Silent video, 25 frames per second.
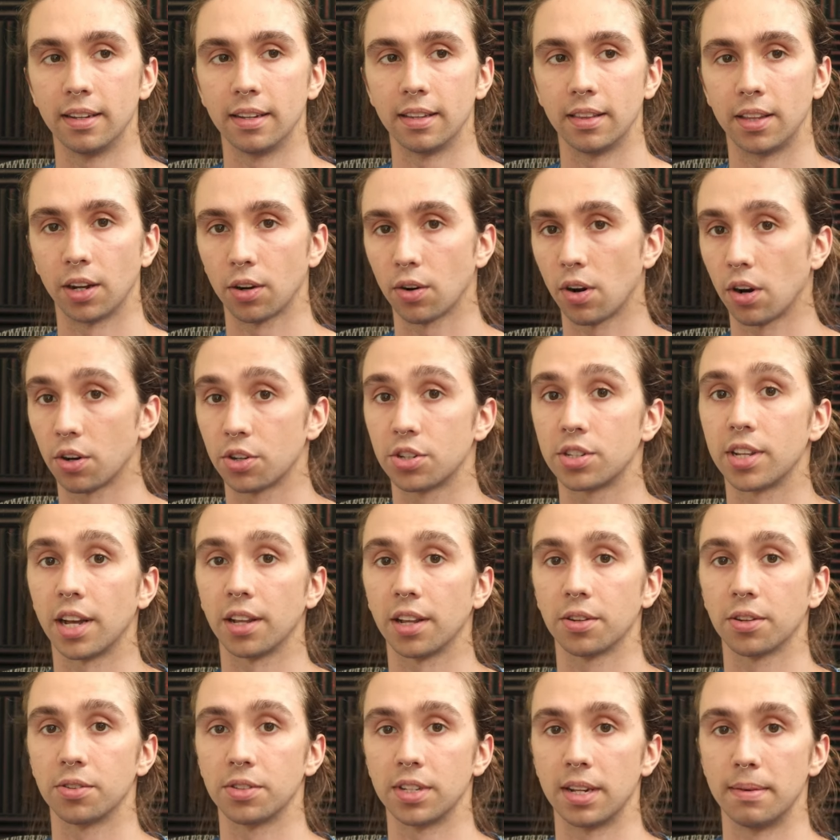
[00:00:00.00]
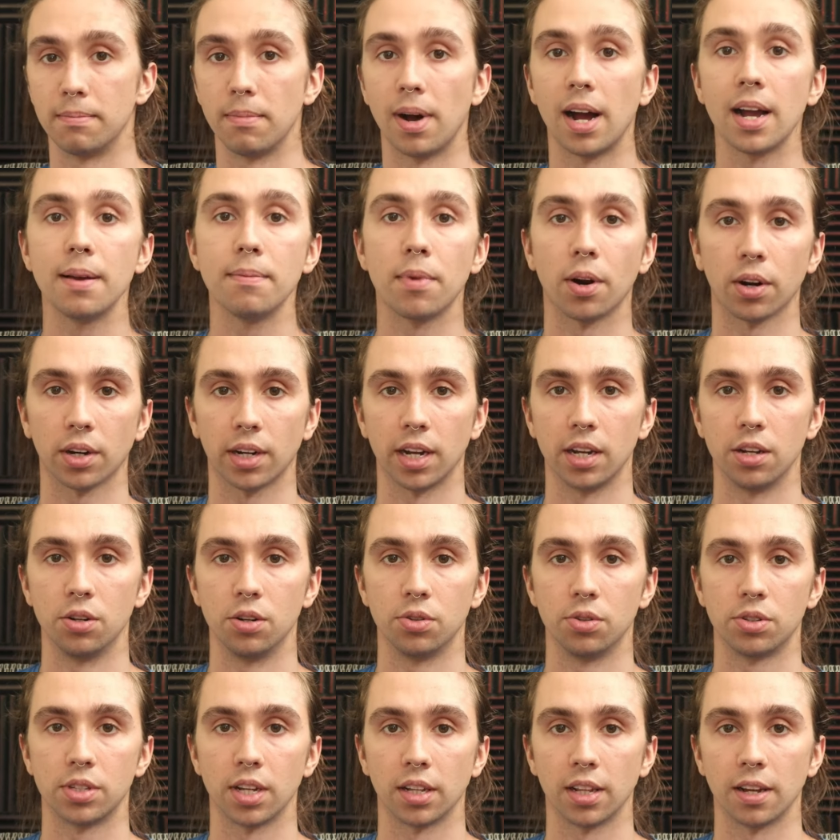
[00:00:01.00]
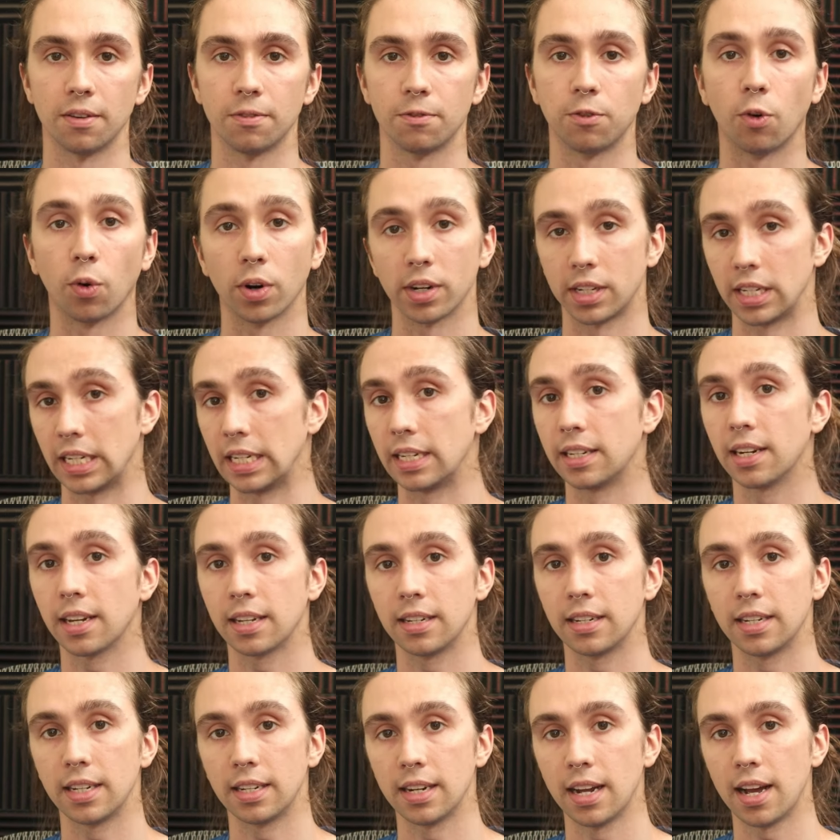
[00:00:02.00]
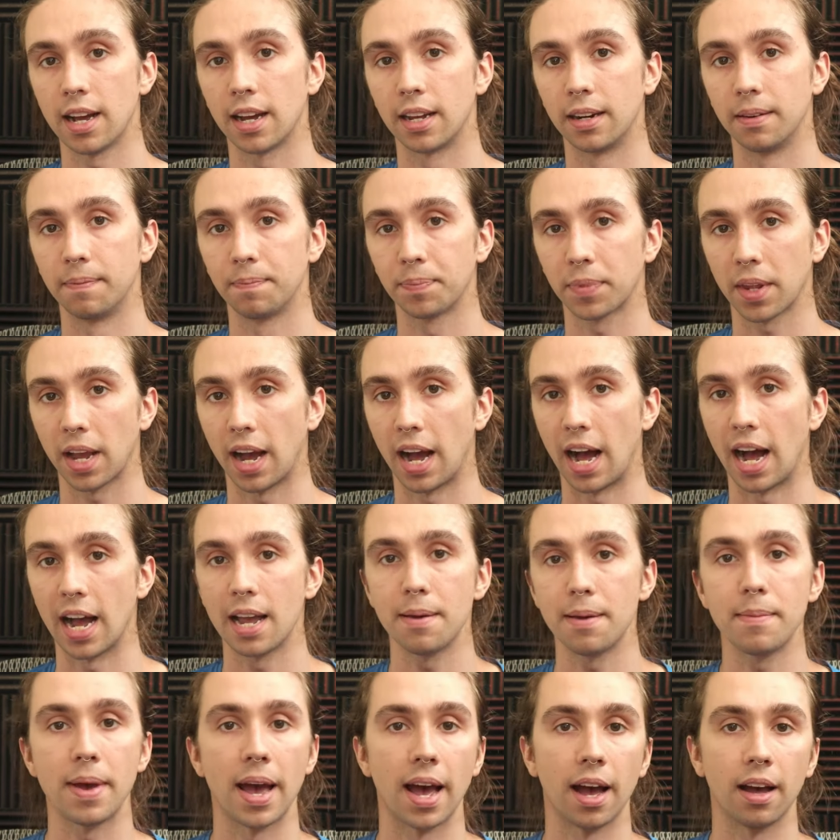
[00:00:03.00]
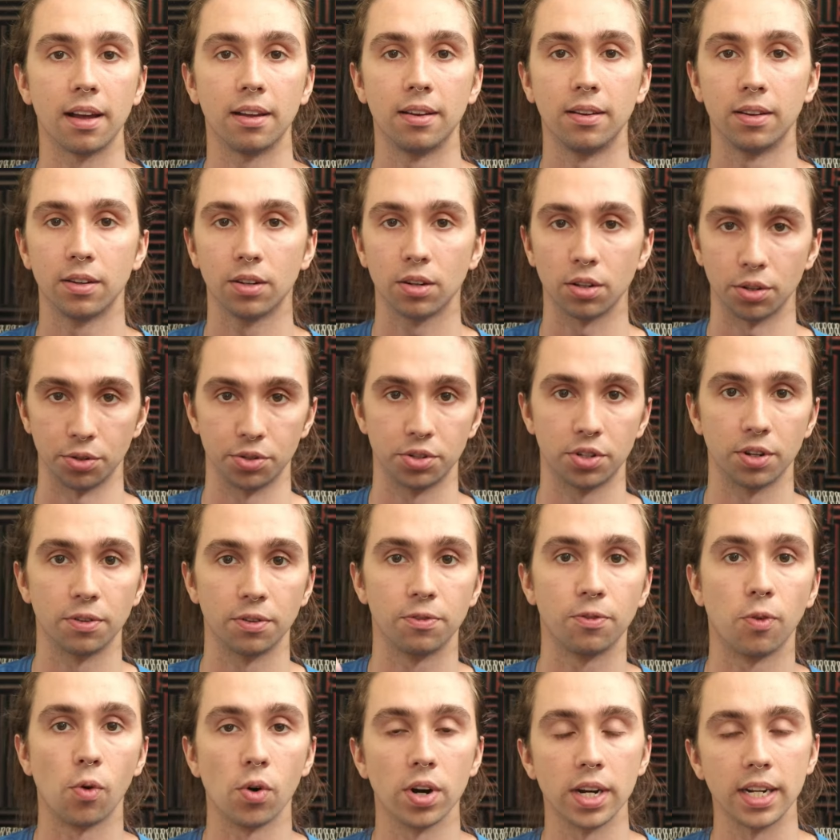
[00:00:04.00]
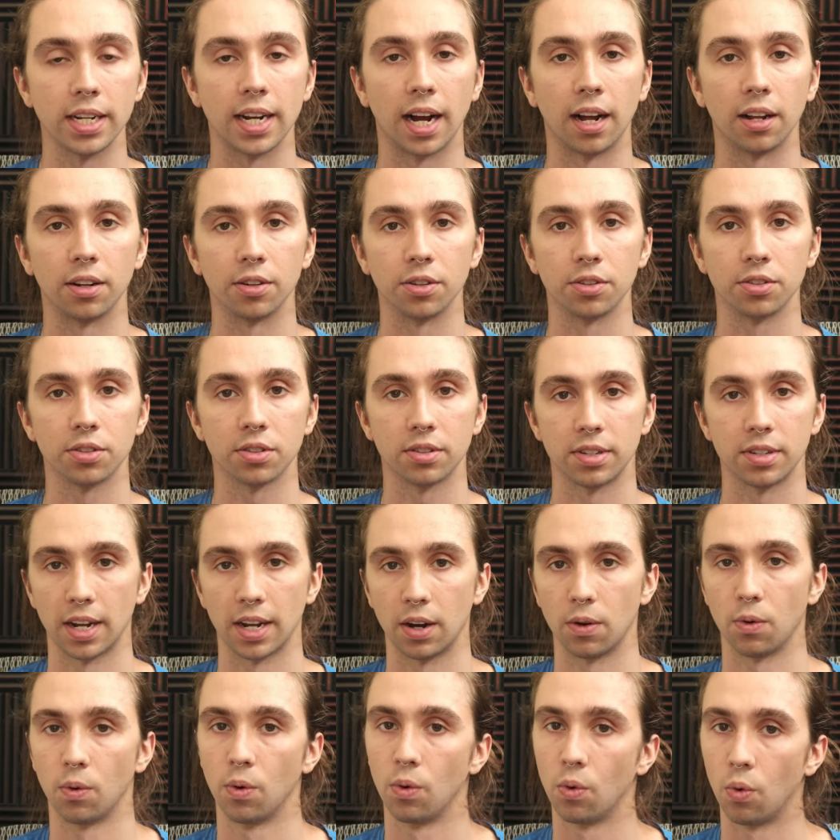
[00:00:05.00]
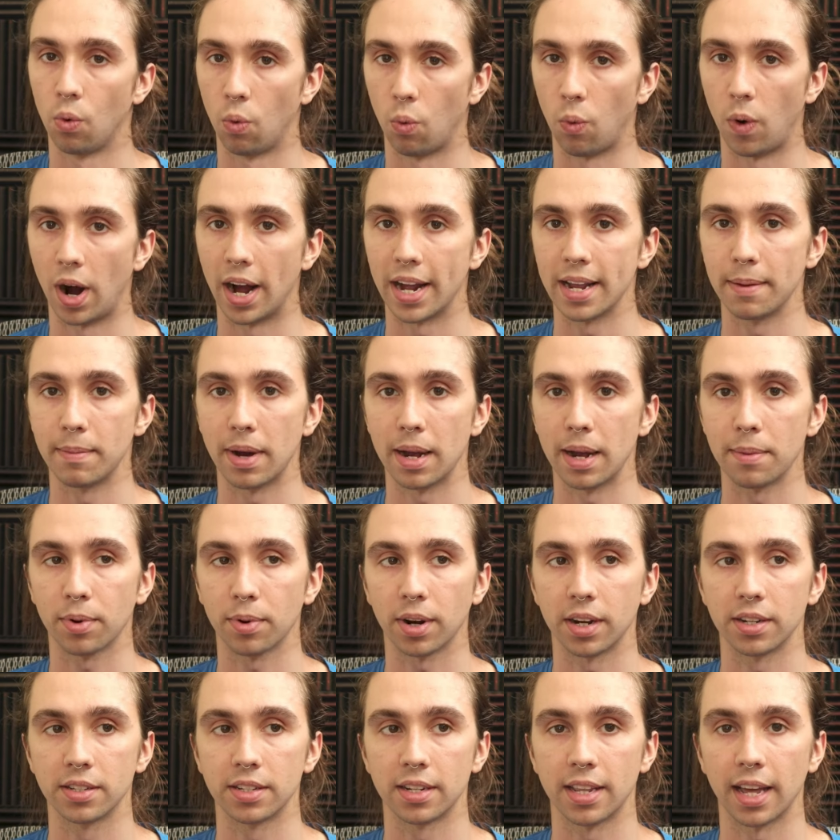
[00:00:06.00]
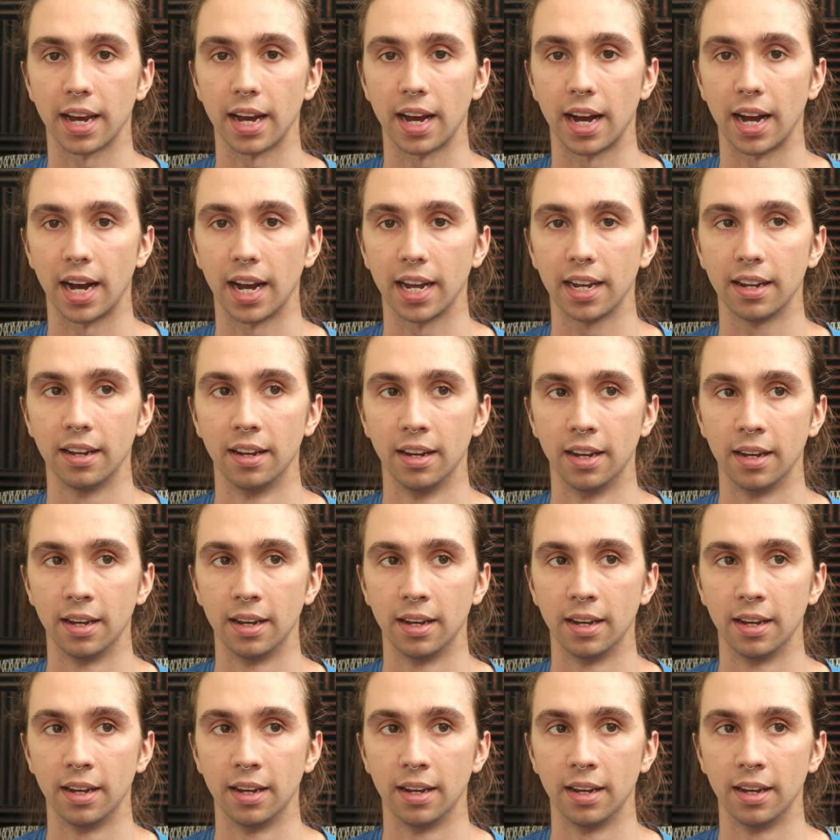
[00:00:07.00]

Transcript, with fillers: There are sellers in my market who sell at fourteen ninety-nine. I'm at close to forty dollars. Now, Why am I priced that high?